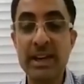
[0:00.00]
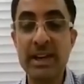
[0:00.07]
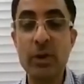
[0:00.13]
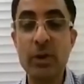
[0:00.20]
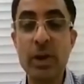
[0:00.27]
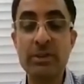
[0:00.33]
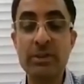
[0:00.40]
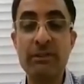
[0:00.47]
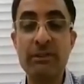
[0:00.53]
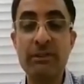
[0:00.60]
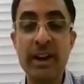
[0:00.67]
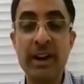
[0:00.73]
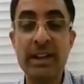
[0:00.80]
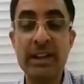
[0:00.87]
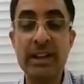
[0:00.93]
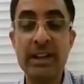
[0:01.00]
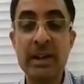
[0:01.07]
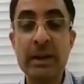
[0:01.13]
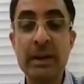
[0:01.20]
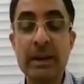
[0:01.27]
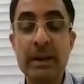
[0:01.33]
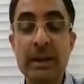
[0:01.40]
and you actually find that
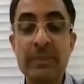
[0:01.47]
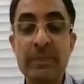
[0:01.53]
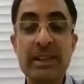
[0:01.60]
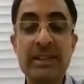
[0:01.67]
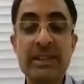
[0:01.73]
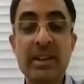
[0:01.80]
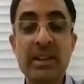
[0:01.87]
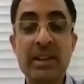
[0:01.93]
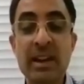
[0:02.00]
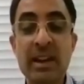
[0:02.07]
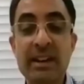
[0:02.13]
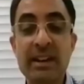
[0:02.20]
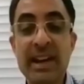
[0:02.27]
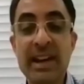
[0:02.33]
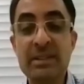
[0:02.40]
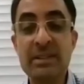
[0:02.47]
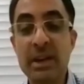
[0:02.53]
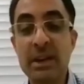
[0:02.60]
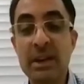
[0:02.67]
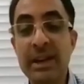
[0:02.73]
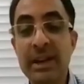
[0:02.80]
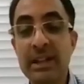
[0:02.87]
these discrete lines
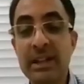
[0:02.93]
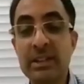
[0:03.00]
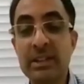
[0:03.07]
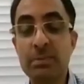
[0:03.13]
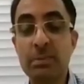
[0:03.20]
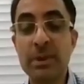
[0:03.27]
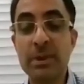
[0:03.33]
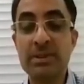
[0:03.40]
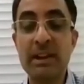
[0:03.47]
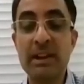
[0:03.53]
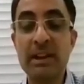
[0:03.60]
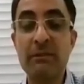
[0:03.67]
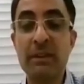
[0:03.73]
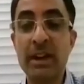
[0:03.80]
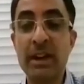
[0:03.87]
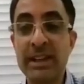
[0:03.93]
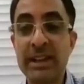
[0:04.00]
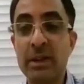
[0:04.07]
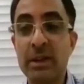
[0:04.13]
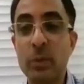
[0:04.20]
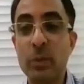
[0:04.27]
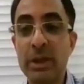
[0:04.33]
become interspersed and
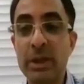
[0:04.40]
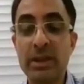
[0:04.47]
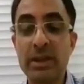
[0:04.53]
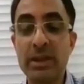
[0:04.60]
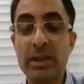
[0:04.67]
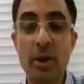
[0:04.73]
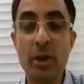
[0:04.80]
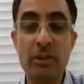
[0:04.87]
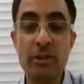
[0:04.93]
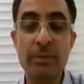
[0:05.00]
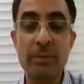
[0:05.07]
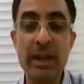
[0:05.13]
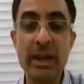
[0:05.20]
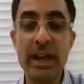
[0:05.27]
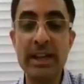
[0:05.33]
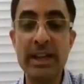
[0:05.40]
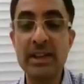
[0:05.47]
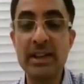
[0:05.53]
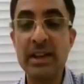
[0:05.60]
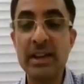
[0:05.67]
flooded with a lot of B lines,